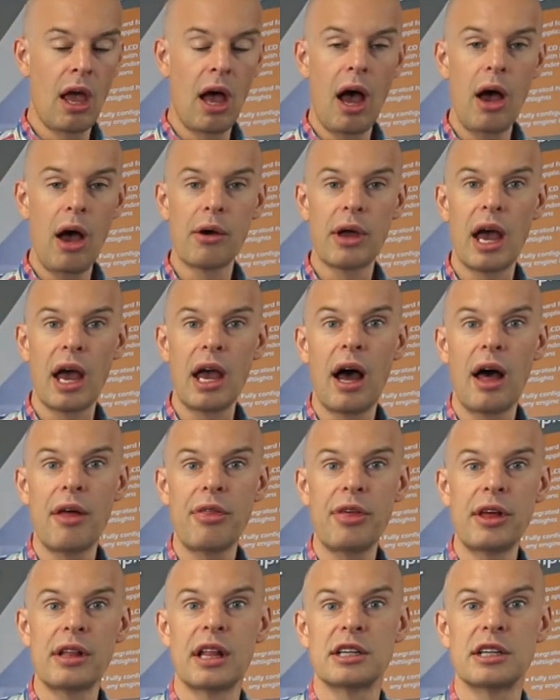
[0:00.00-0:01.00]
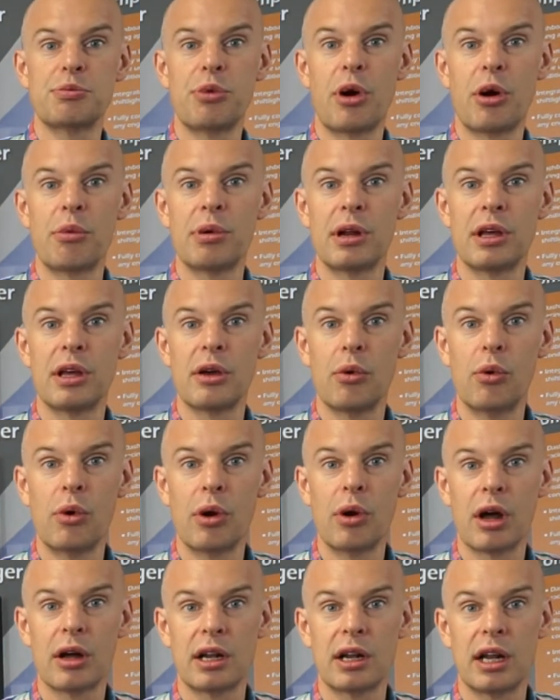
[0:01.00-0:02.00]
Okay, I think that's probably
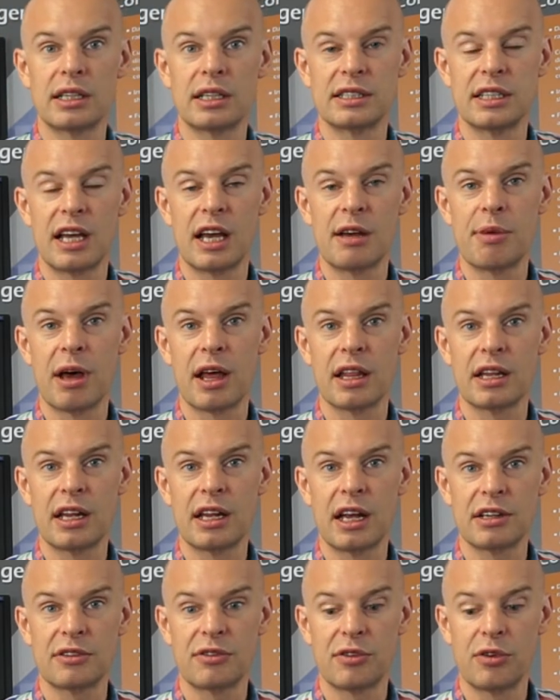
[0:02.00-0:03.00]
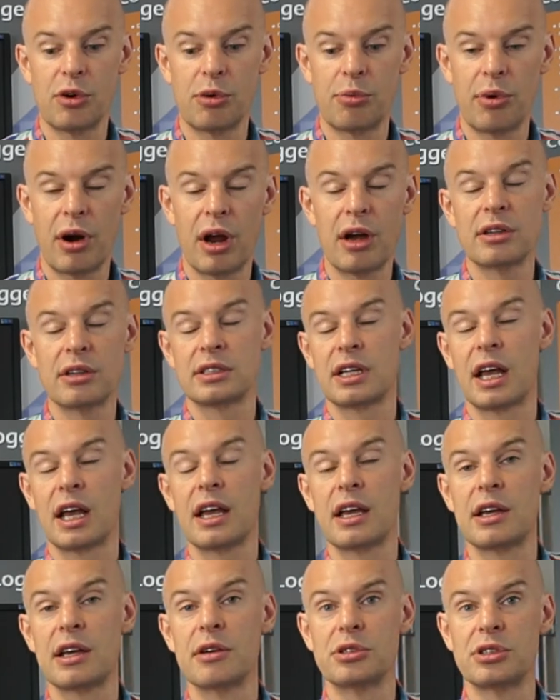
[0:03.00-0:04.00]
all I'd like to say about the DASH4PRO. Say
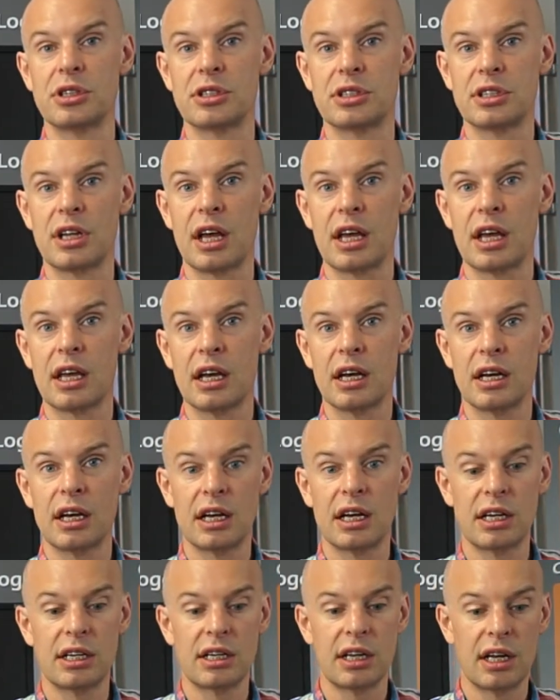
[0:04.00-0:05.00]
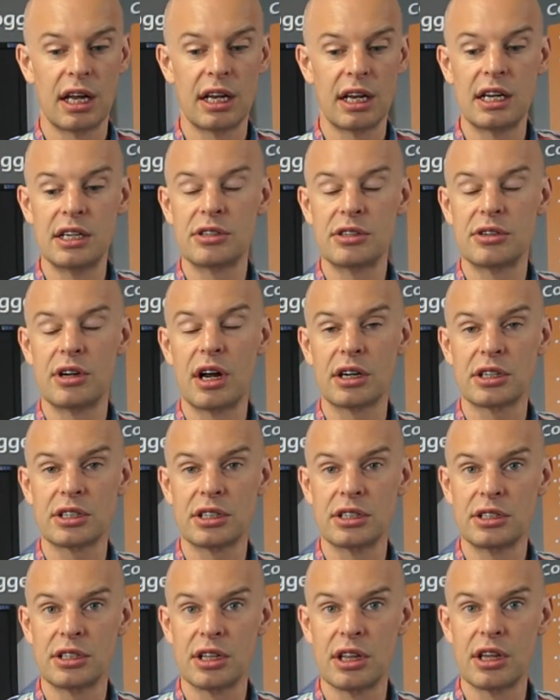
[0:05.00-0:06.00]
it was just an
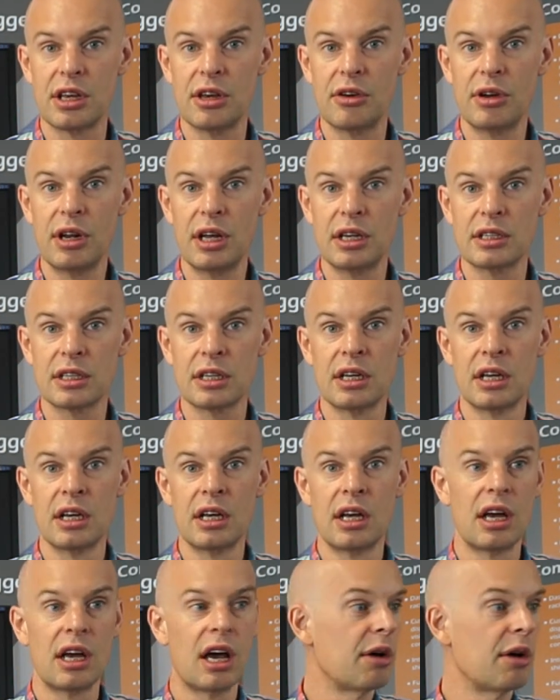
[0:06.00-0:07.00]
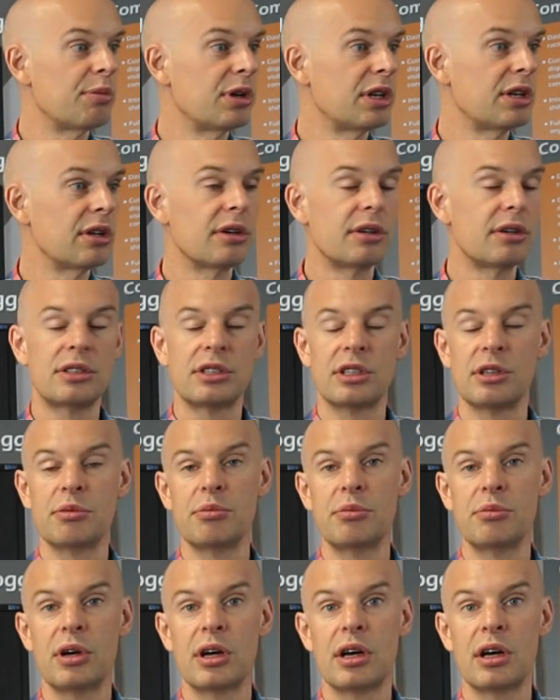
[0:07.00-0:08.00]
introduction to the unit. I'll be doing
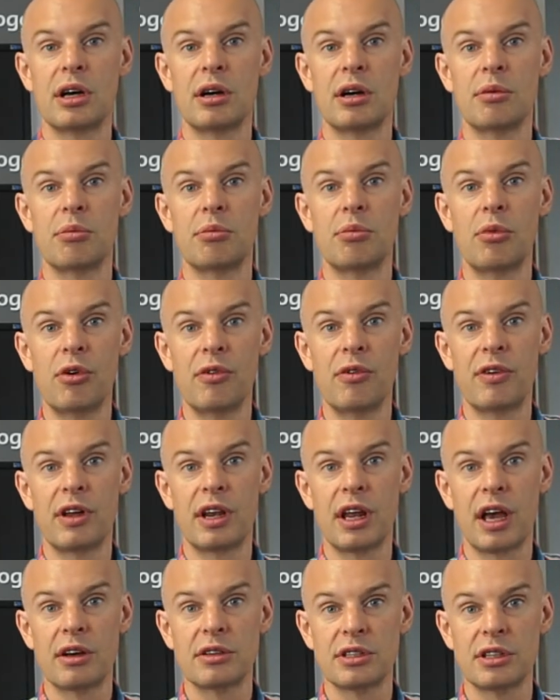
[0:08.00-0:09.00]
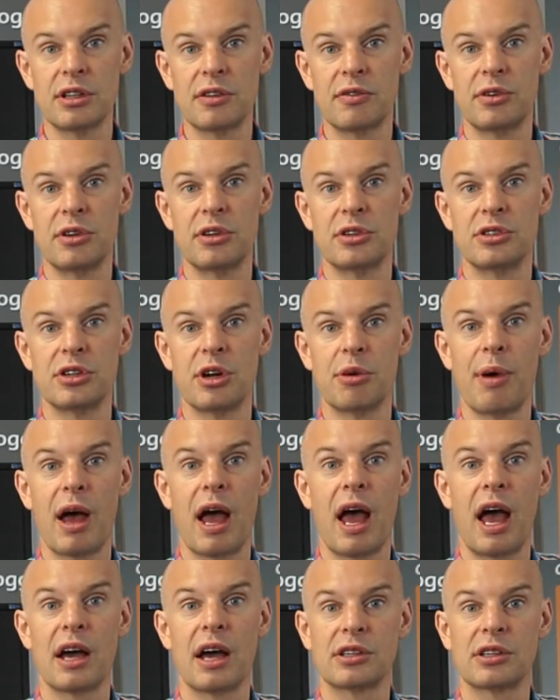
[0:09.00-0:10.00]
some more videos in the future about
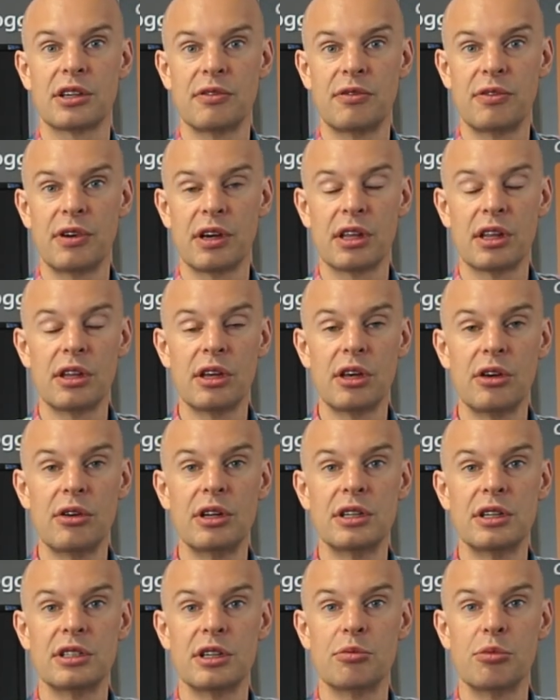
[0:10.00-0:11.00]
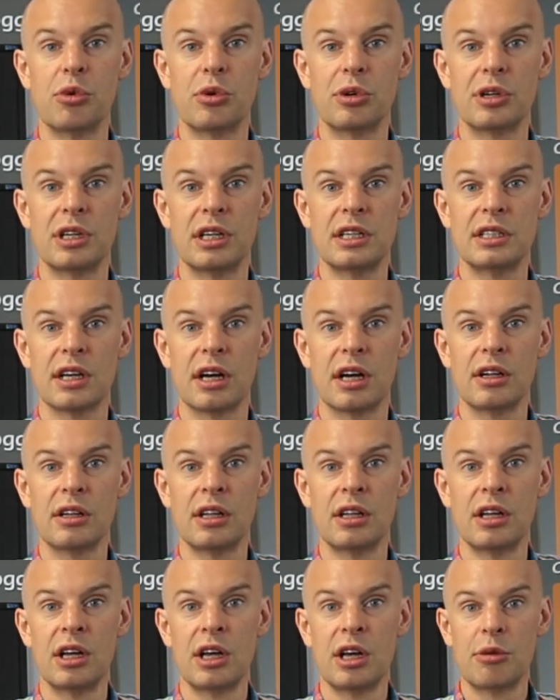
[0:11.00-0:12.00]
how to configure the unit in more detail.
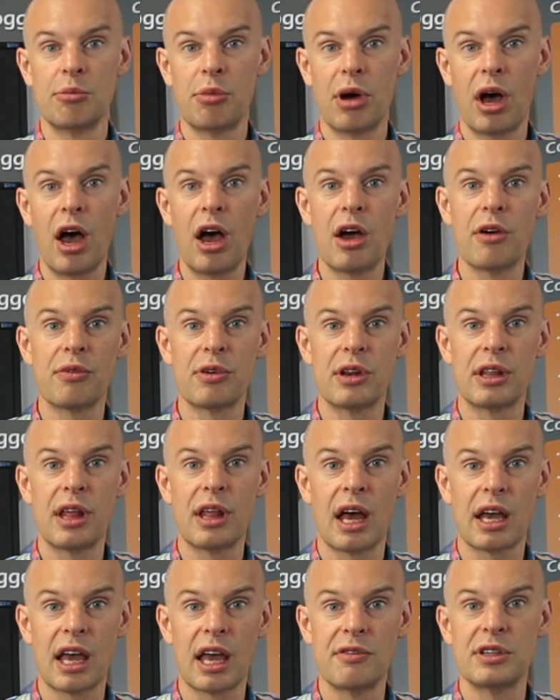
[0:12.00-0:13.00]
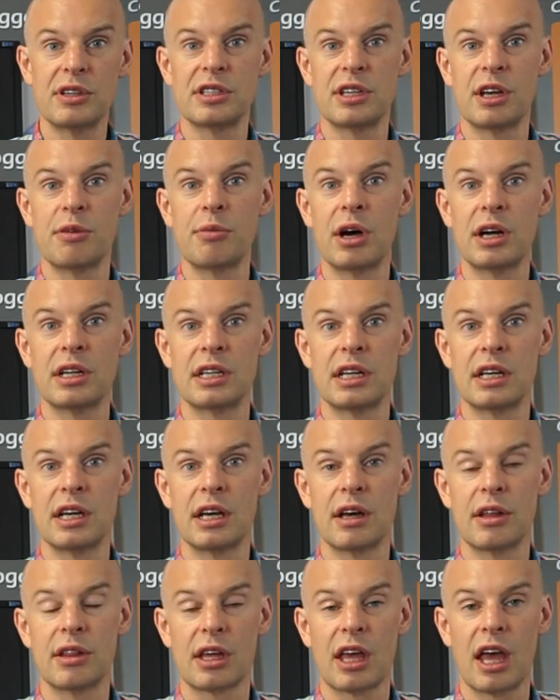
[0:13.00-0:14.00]
But hopefully that gave you some
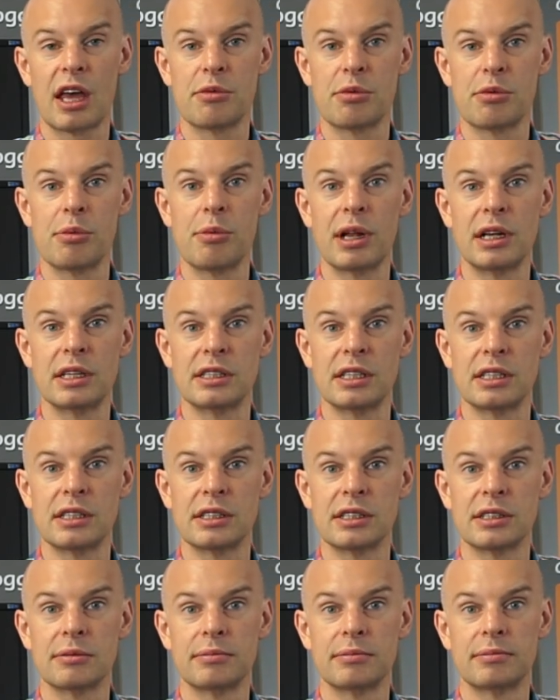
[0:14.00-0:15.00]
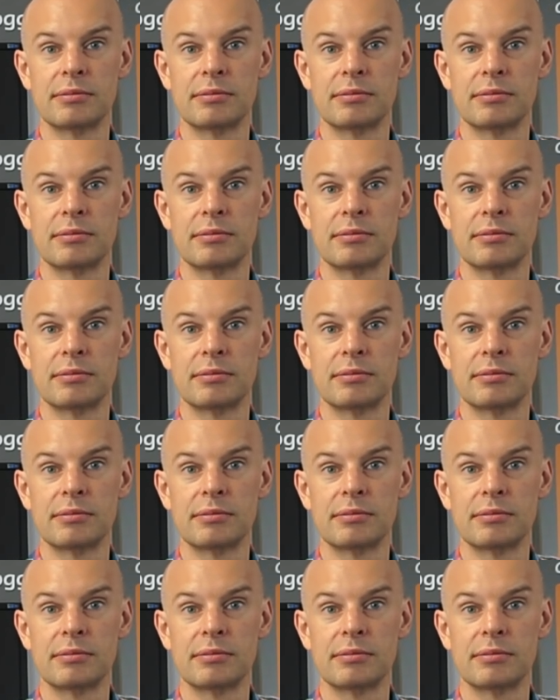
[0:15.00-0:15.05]
idea of the capabilities.